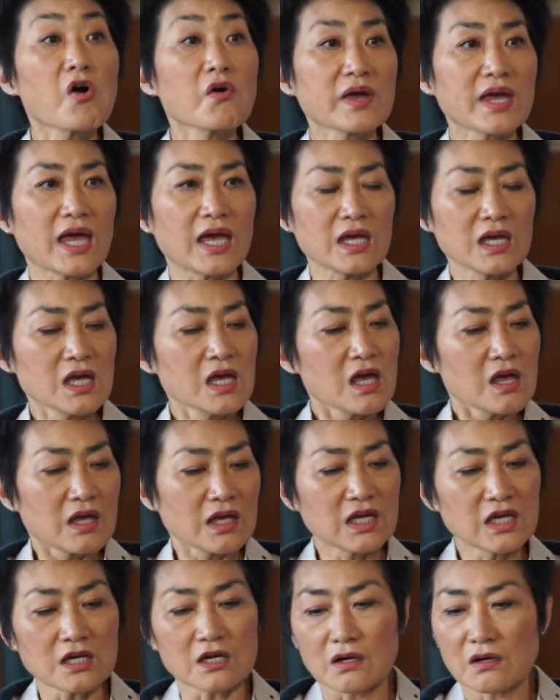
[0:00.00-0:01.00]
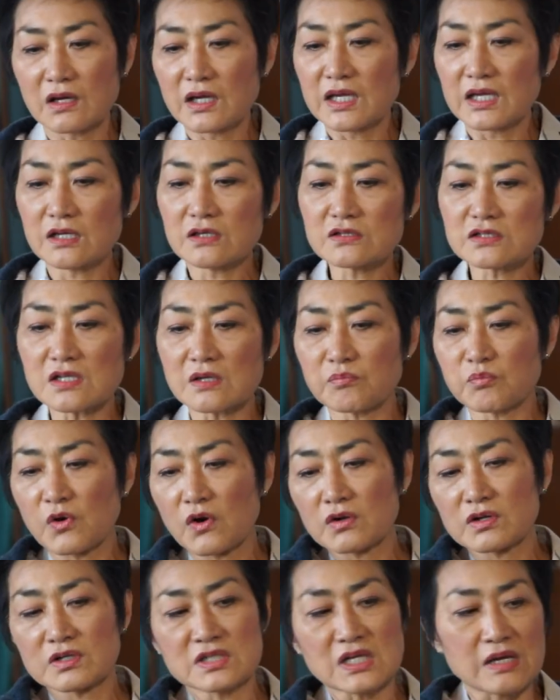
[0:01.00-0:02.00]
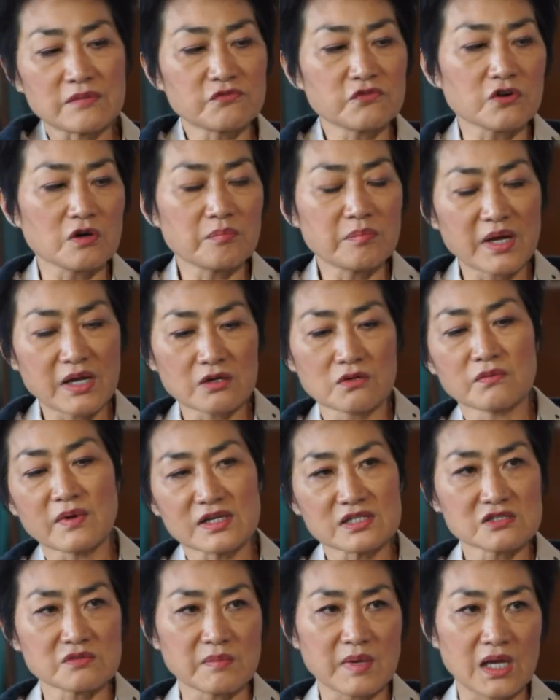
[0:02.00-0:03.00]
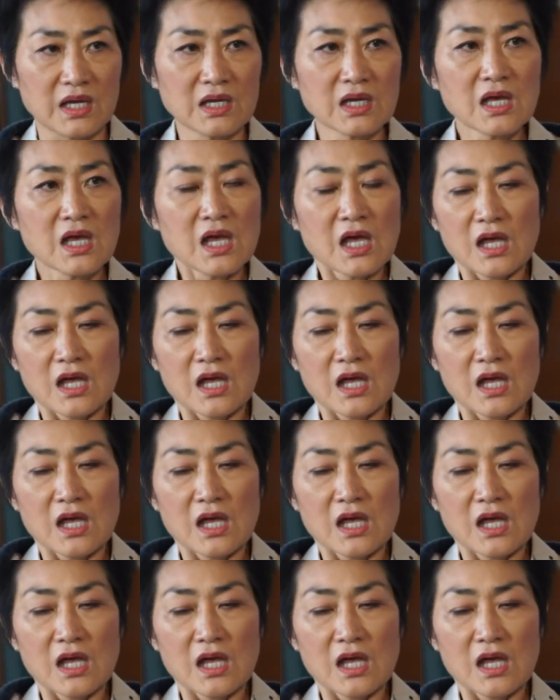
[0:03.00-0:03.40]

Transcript: Okay, here, here's a prototype for a better resume.